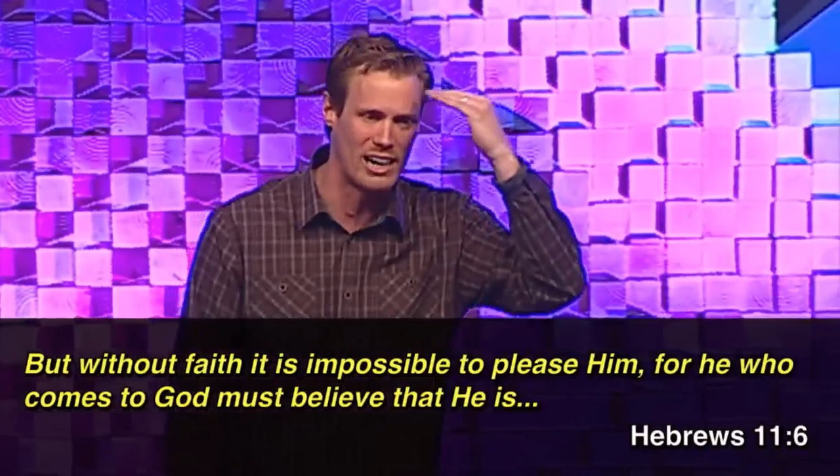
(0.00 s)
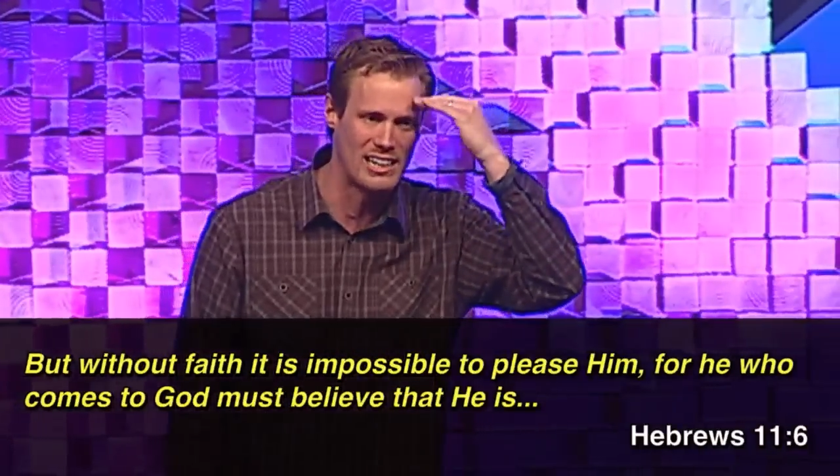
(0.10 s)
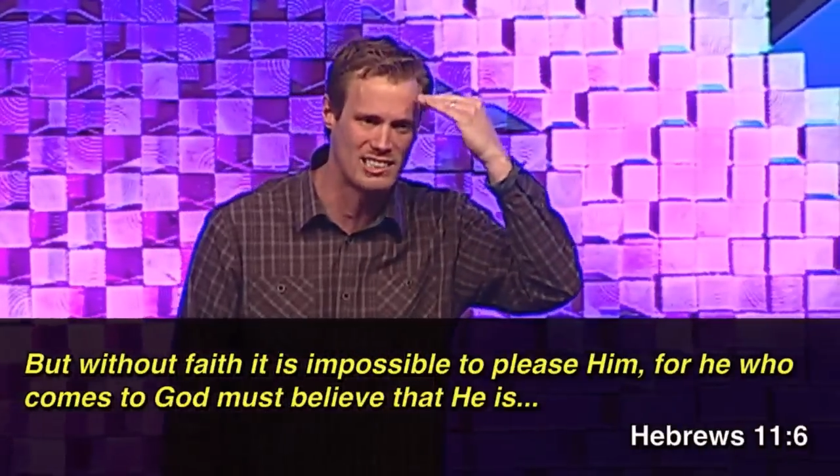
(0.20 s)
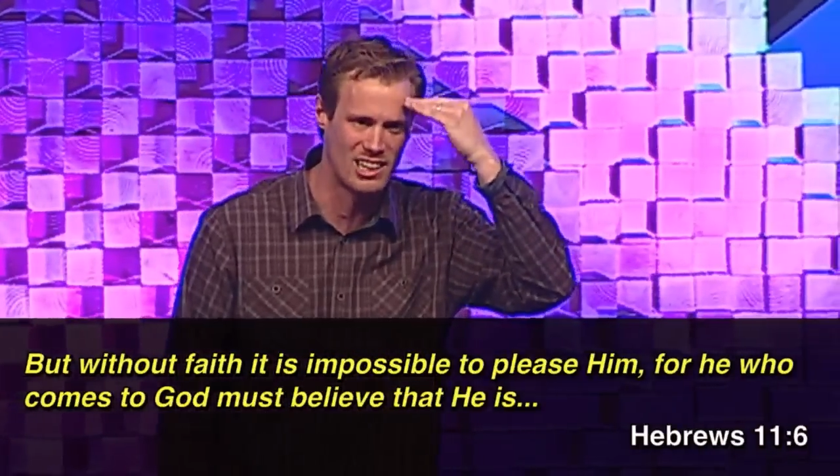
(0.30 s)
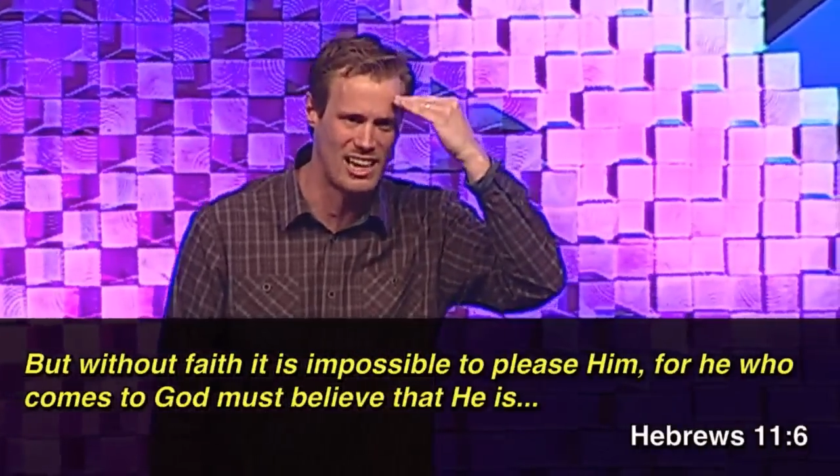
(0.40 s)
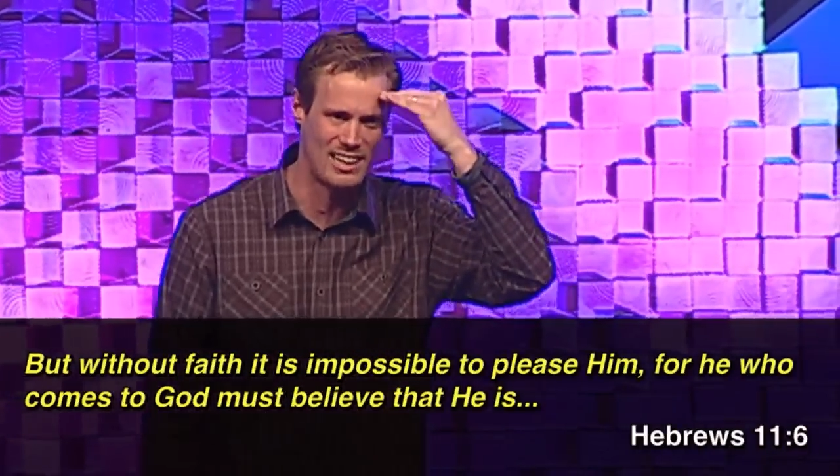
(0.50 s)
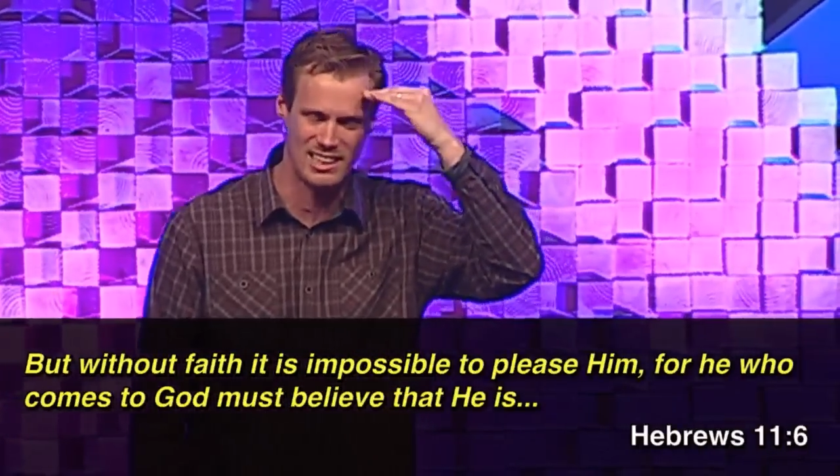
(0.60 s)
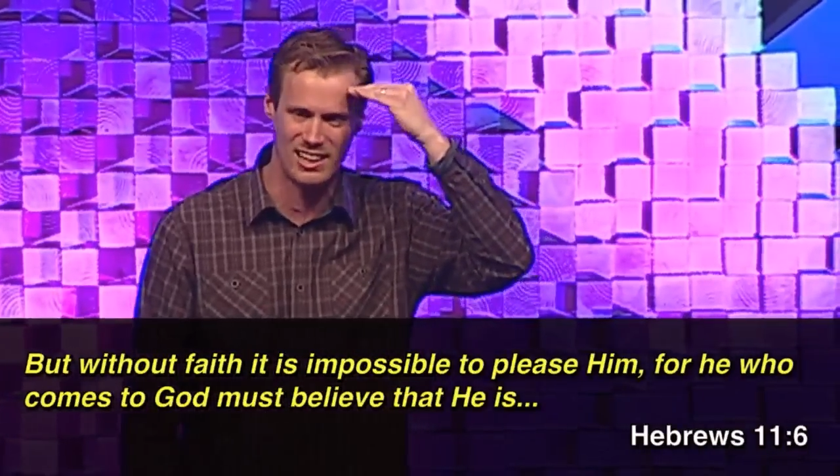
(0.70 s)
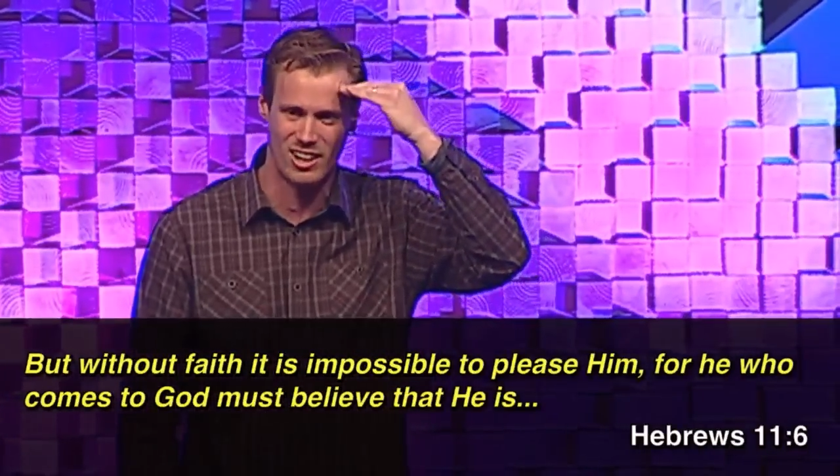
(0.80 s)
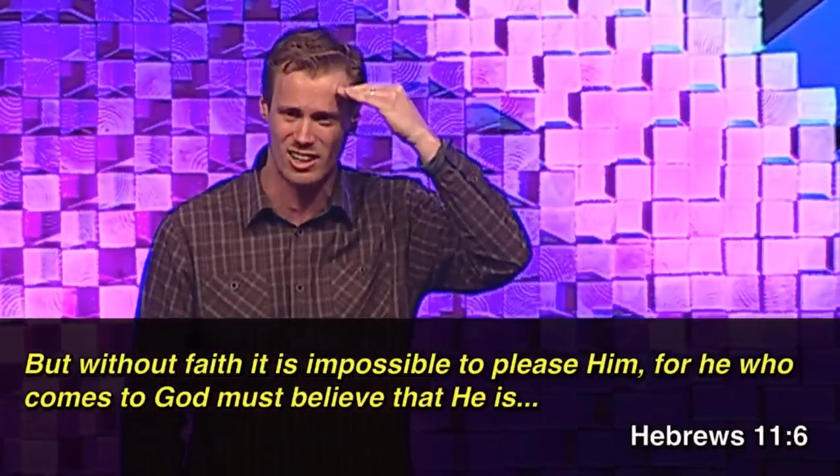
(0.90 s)
intellect
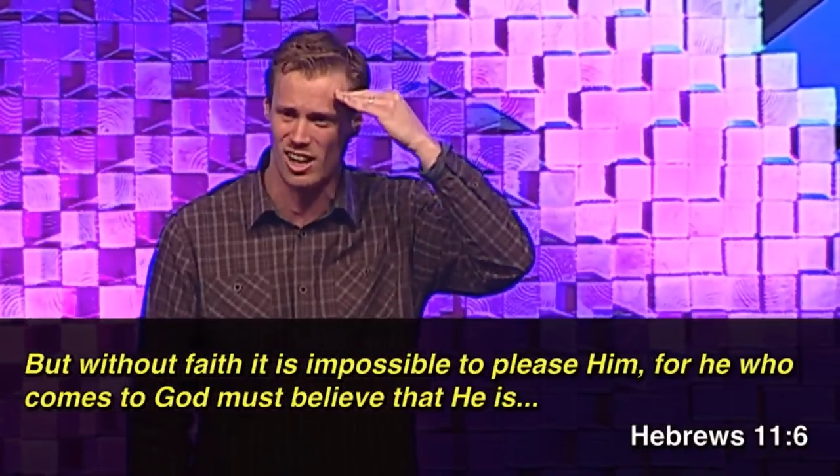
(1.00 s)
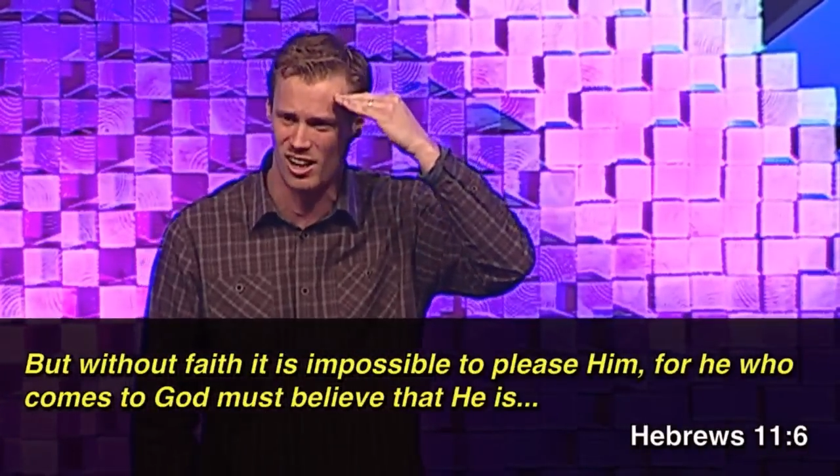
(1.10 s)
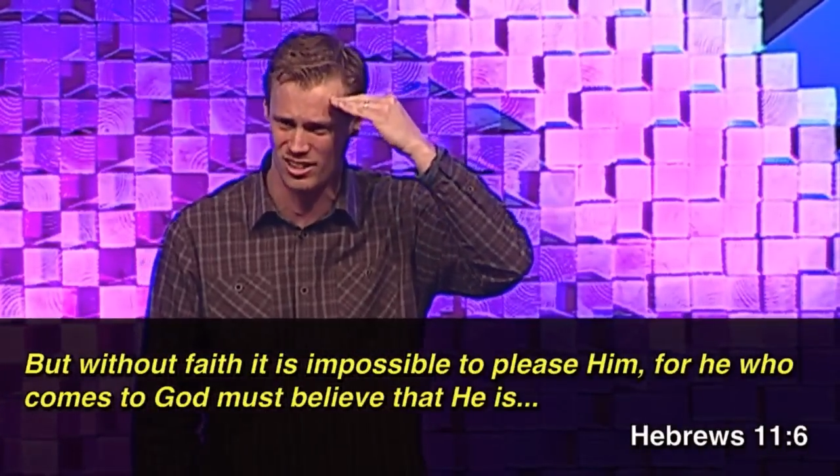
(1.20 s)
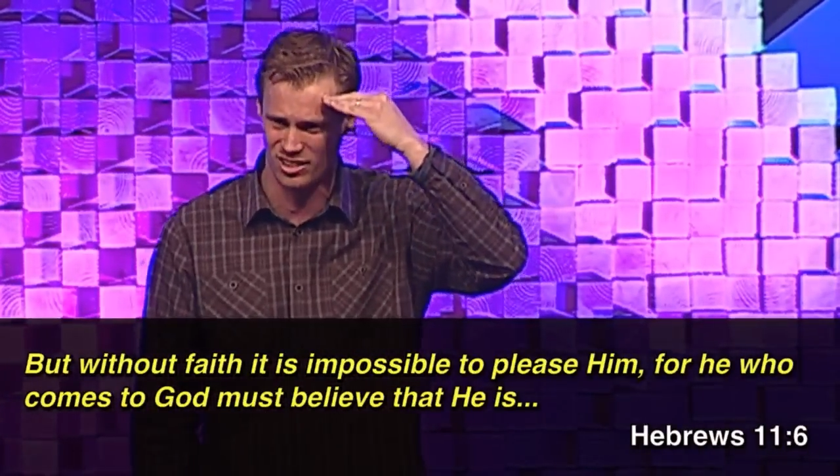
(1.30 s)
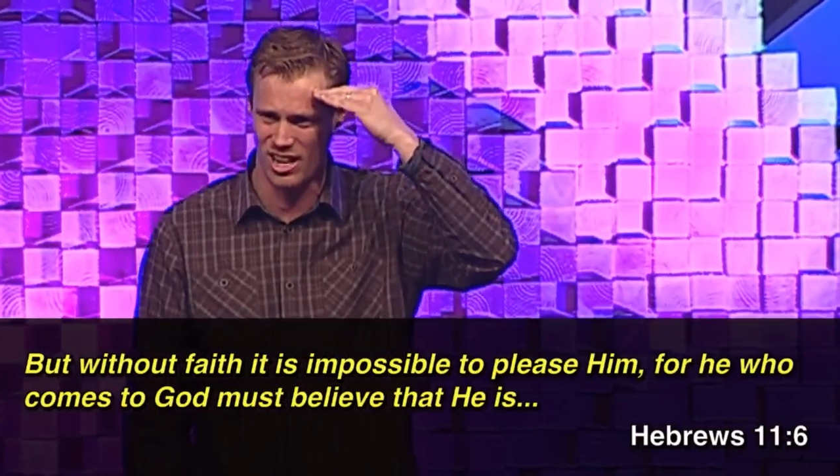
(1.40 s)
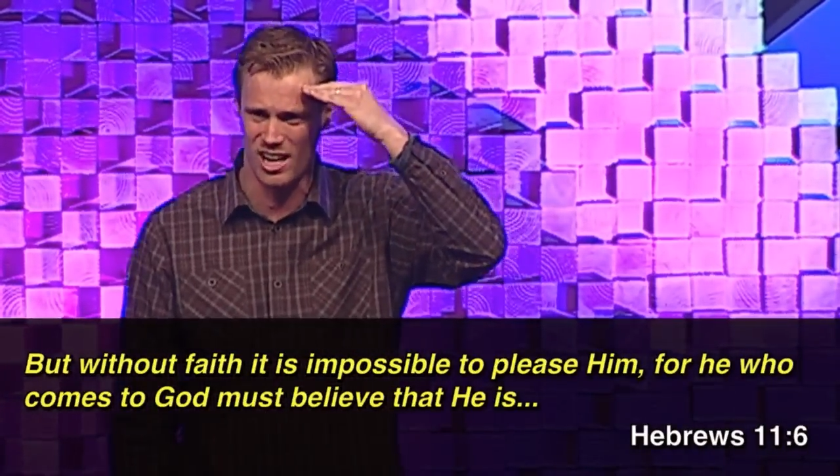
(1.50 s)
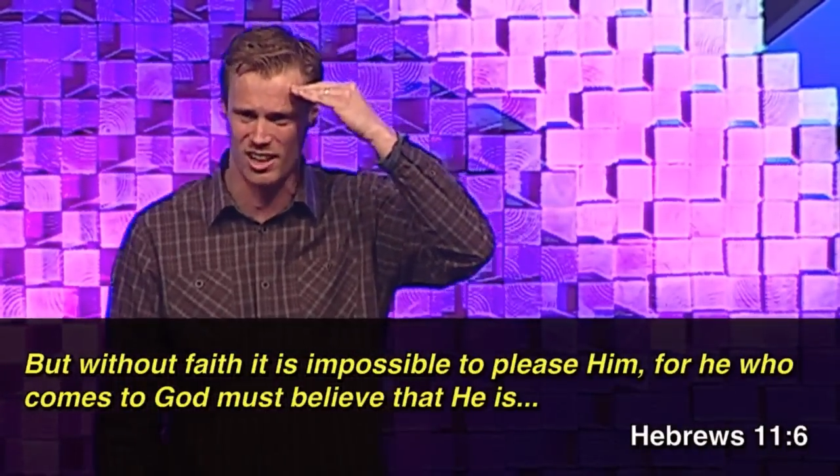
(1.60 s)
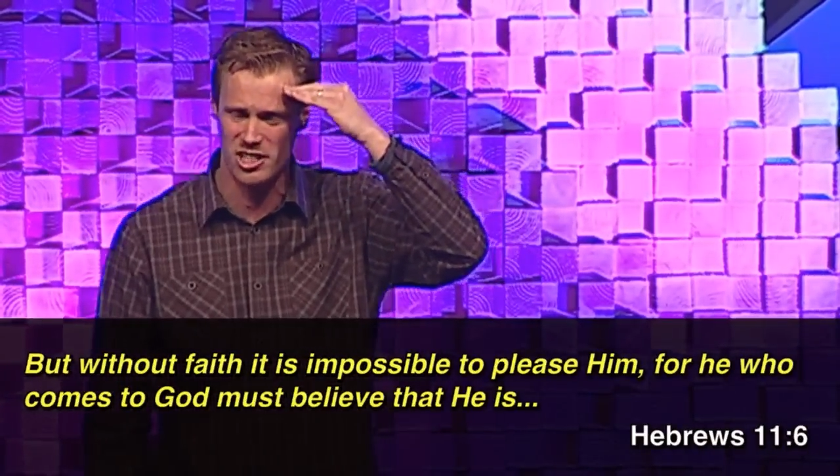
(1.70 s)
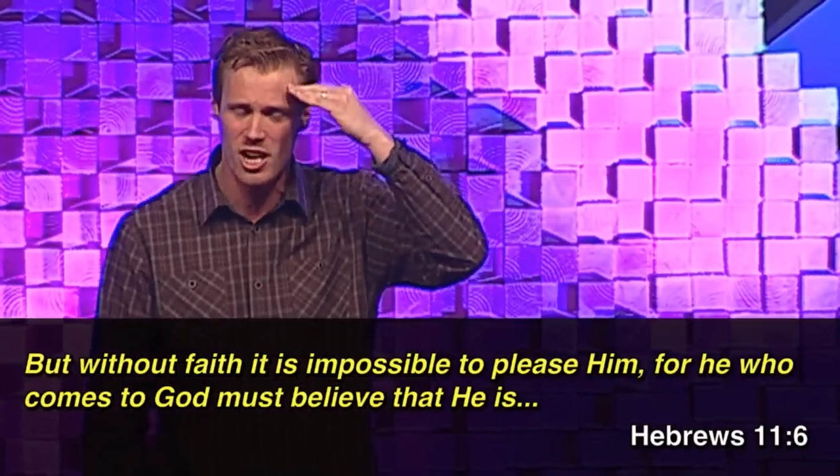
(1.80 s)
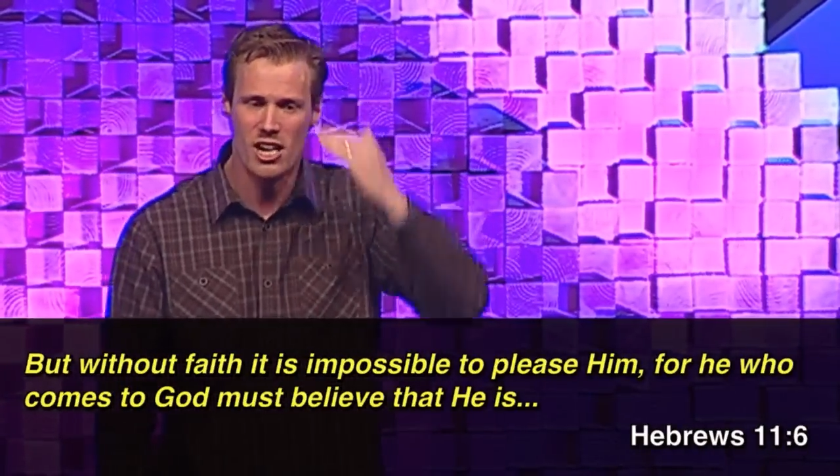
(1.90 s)
and our cardinal
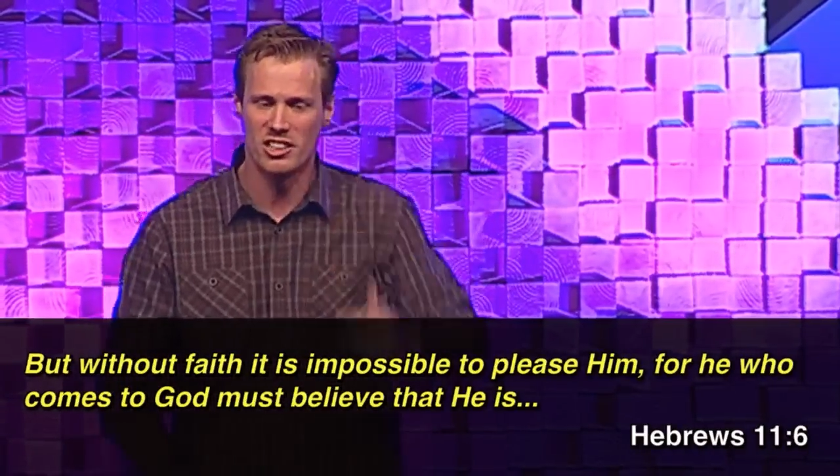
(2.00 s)
knowledge